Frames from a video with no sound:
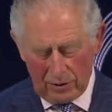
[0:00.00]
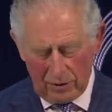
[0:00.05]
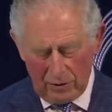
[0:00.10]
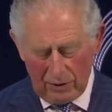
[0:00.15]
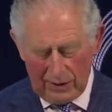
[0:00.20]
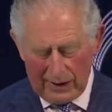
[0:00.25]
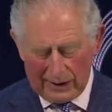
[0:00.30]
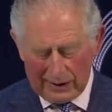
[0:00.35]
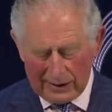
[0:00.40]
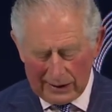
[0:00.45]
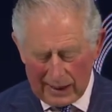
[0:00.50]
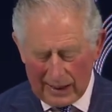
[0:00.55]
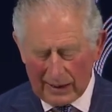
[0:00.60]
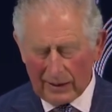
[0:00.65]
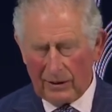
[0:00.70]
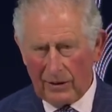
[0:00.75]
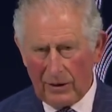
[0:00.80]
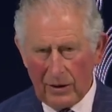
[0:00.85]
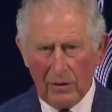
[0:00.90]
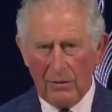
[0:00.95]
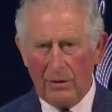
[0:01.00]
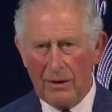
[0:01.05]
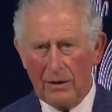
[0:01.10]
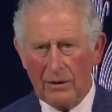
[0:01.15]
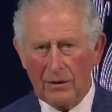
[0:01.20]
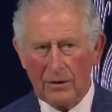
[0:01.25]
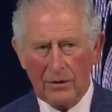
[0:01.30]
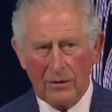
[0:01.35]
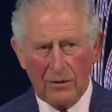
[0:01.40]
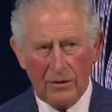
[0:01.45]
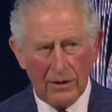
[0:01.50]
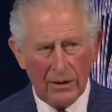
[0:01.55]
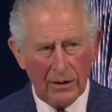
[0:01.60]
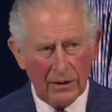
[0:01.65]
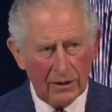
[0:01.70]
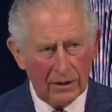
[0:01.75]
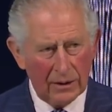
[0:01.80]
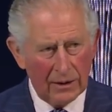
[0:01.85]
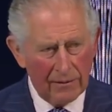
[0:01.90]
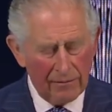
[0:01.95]
to ignite new
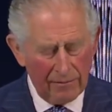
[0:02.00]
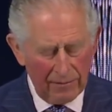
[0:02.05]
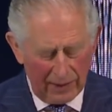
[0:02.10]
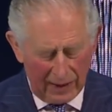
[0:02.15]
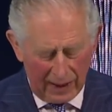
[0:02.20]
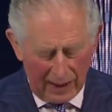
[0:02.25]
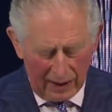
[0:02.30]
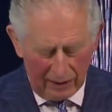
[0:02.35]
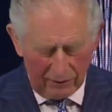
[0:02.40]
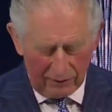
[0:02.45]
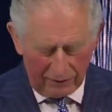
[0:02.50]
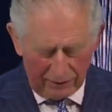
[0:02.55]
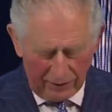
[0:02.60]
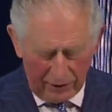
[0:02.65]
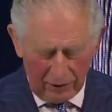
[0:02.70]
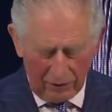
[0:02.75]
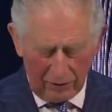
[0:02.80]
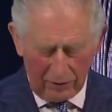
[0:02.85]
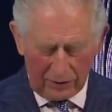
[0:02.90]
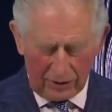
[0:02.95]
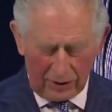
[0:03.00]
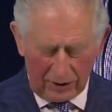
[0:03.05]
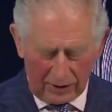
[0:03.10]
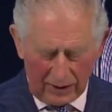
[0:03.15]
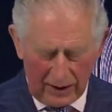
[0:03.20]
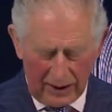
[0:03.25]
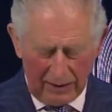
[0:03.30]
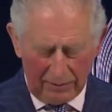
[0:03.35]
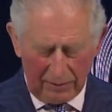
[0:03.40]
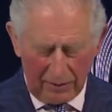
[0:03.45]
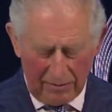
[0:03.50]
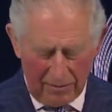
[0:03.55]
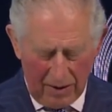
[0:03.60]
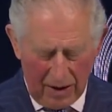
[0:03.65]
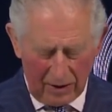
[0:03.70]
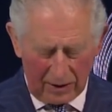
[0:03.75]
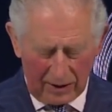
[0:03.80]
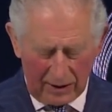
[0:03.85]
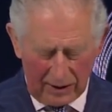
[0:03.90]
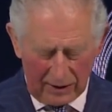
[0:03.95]
industries and fuel sustainable
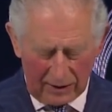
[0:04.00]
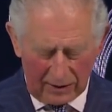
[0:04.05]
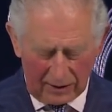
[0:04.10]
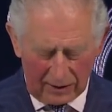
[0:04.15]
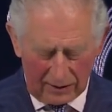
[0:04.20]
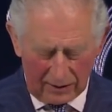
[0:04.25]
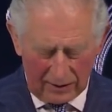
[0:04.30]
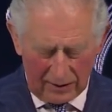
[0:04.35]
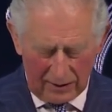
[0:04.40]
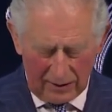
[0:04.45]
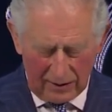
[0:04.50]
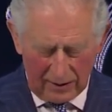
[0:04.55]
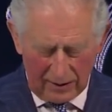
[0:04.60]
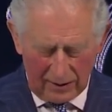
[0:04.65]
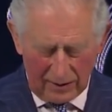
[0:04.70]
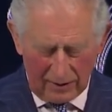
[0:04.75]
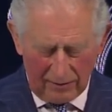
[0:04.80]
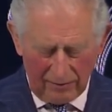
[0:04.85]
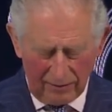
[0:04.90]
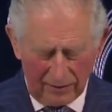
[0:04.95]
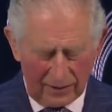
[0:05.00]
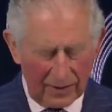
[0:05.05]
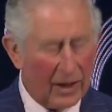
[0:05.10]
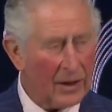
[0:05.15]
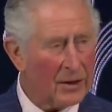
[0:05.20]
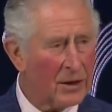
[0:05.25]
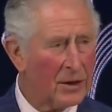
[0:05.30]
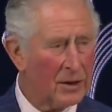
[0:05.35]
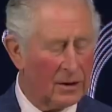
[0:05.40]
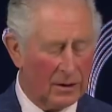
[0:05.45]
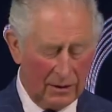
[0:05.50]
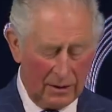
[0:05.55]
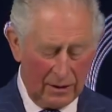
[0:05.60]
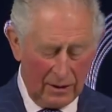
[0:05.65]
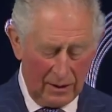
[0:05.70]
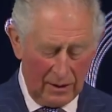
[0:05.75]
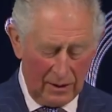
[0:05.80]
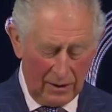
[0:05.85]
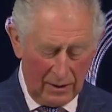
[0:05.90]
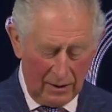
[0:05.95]
markets thus
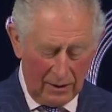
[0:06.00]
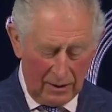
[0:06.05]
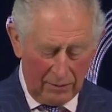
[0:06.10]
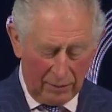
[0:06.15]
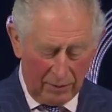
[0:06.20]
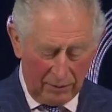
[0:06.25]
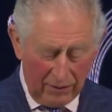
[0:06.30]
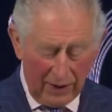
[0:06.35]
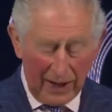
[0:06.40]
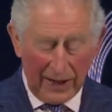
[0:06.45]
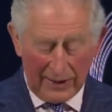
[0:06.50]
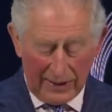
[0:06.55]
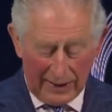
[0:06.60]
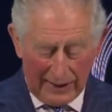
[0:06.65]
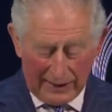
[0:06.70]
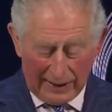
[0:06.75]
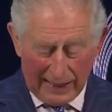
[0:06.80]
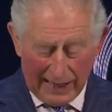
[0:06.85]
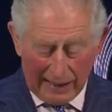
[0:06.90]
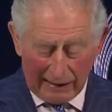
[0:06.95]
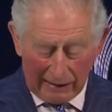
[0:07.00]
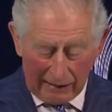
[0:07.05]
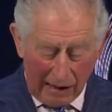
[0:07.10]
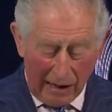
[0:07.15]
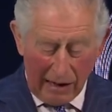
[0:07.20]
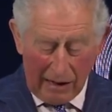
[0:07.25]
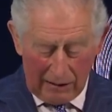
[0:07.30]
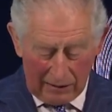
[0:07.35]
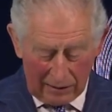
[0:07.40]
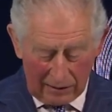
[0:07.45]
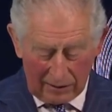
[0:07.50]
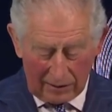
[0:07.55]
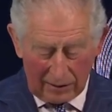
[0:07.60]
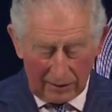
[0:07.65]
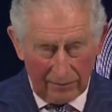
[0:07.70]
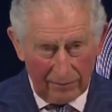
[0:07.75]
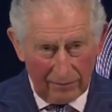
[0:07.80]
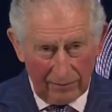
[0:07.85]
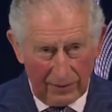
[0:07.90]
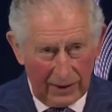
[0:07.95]
providing at last
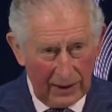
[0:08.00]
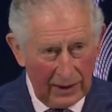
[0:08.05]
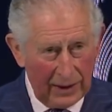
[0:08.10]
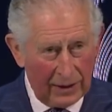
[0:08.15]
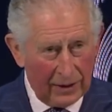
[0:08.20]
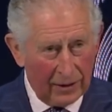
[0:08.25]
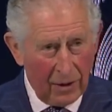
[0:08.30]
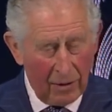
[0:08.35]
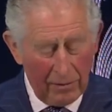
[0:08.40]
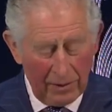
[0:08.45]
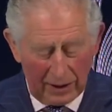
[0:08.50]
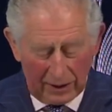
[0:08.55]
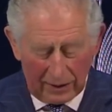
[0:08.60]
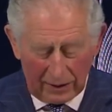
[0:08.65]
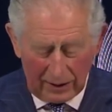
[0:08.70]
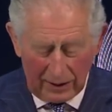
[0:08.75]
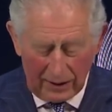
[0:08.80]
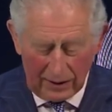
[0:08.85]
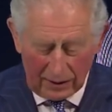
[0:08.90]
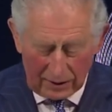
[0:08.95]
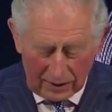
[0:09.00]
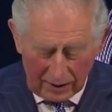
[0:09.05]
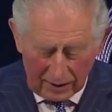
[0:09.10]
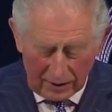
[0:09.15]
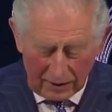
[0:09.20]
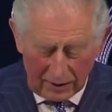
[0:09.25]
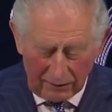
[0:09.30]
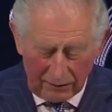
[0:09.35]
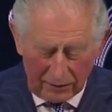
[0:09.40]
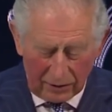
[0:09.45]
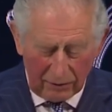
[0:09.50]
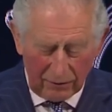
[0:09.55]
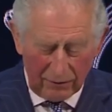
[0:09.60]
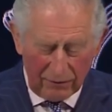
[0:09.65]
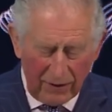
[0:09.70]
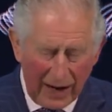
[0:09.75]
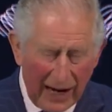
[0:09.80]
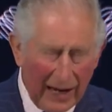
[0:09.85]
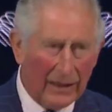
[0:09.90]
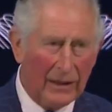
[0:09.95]
the economic incentive to
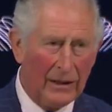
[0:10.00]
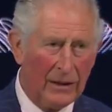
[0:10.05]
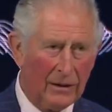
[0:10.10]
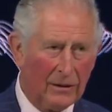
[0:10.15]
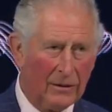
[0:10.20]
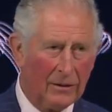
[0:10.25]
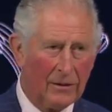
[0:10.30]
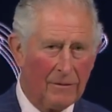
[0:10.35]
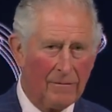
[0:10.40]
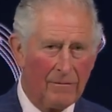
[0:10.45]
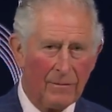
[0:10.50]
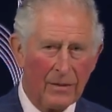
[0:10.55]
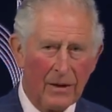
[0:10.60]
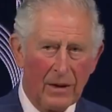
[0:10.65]
value